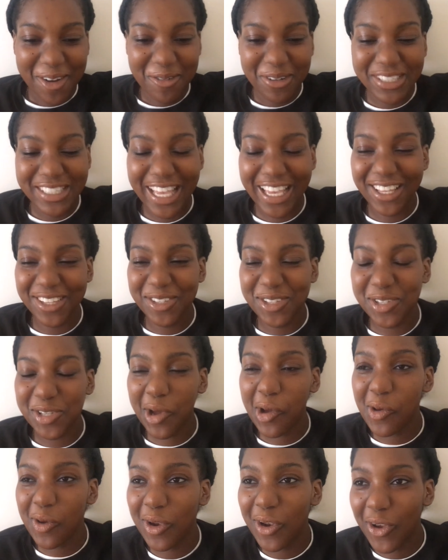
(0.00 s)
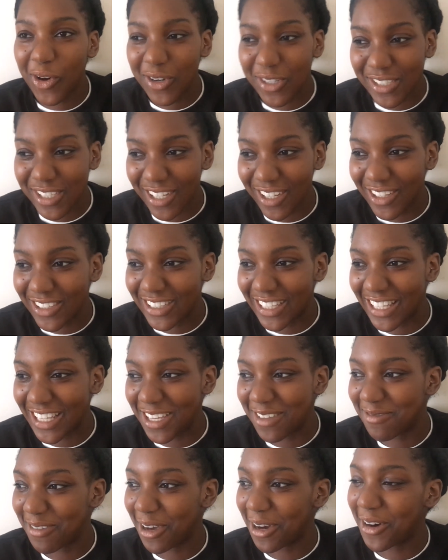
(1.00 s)
was taking so long to load the
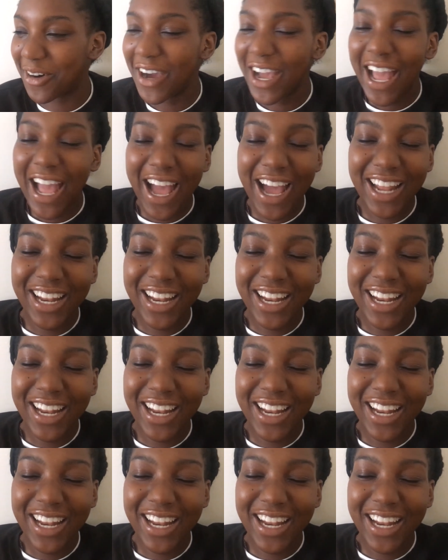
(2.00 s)
email.